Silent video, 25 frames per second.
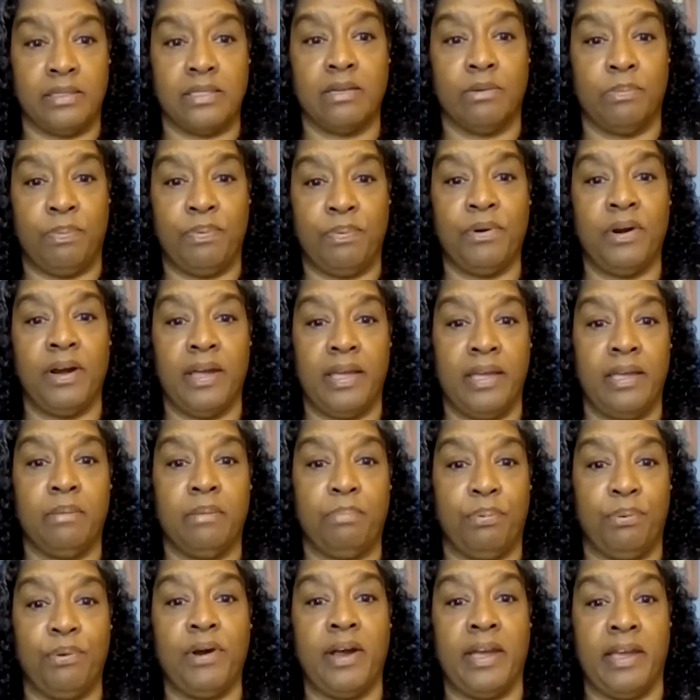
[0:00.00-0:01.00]
So
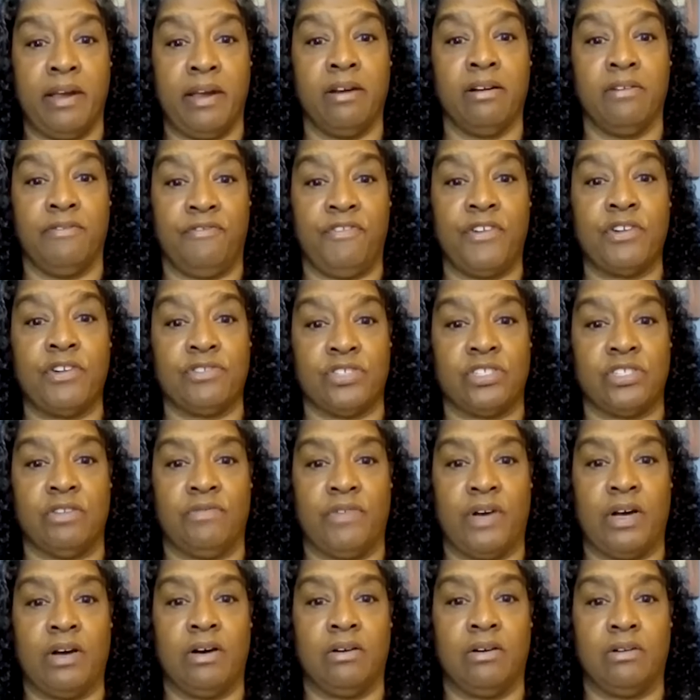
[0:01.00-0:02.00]
prayer, first
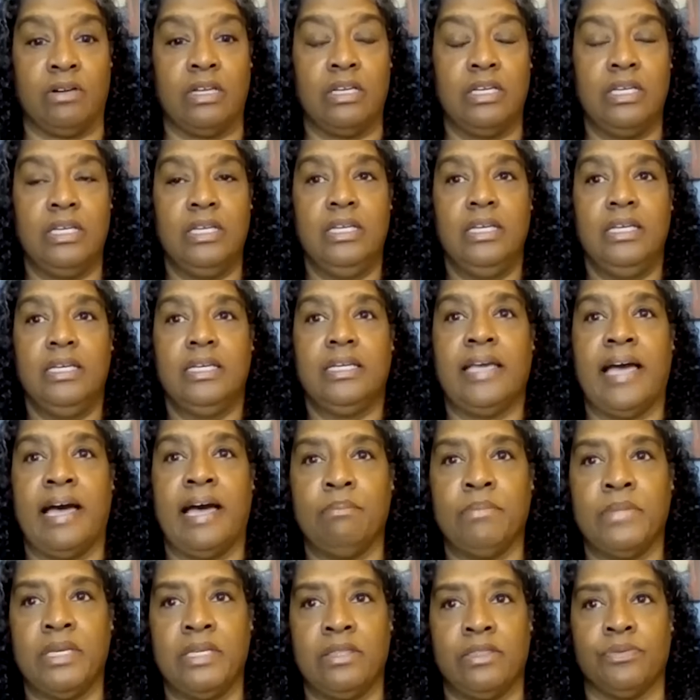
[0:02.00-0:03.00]
of all,
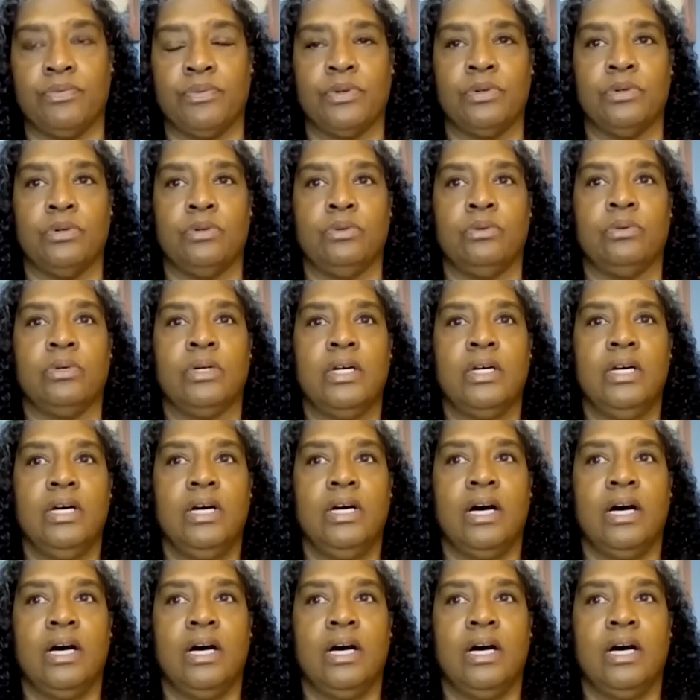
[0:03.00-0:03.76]
got me through.